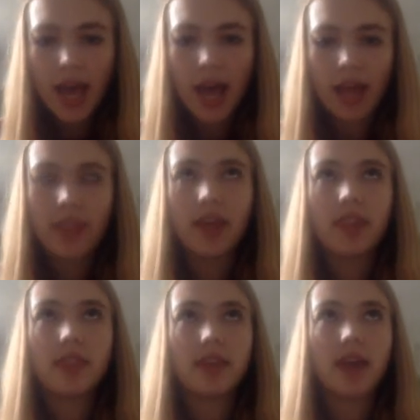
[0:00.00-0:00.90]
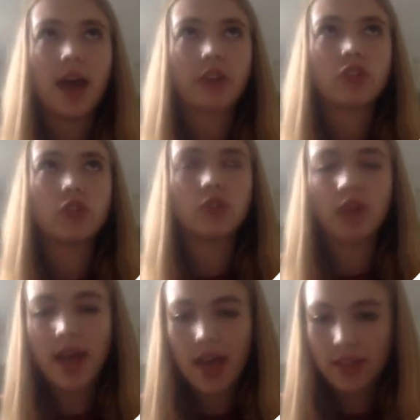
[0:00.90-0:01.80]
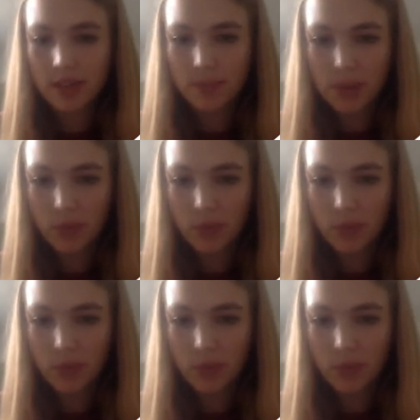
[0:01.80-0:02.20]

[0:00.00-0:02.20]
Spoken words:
and then the actual air that's being